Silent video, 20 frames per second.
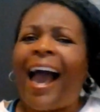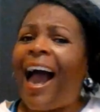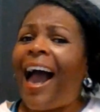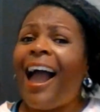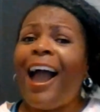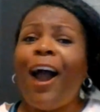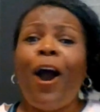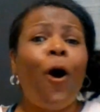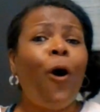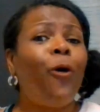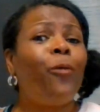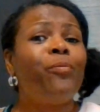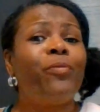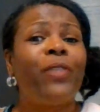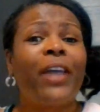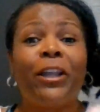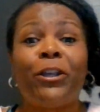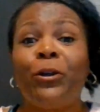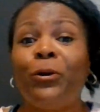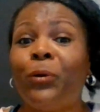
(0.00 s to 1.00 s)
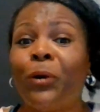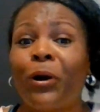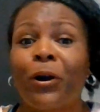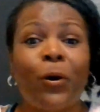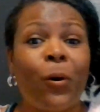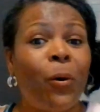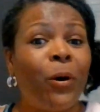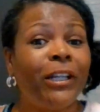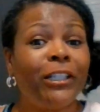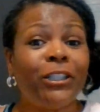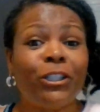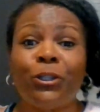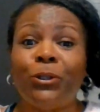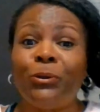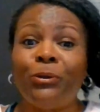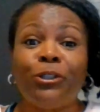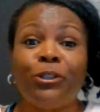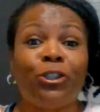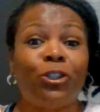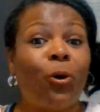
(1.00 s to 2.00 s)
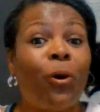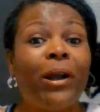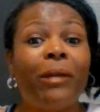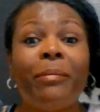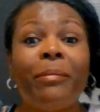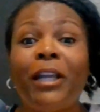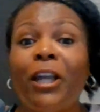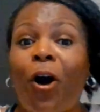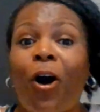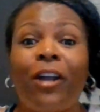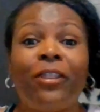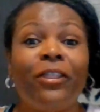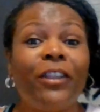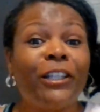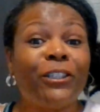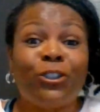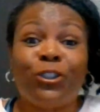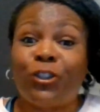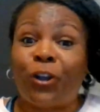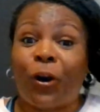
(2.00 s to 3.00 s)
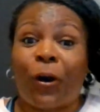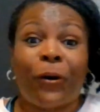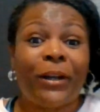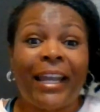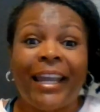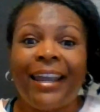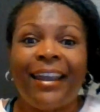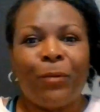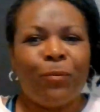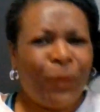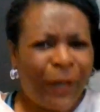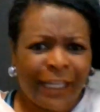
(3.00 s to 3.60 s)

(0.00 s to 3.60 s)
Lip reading: I hope that you are going to join me on this journey.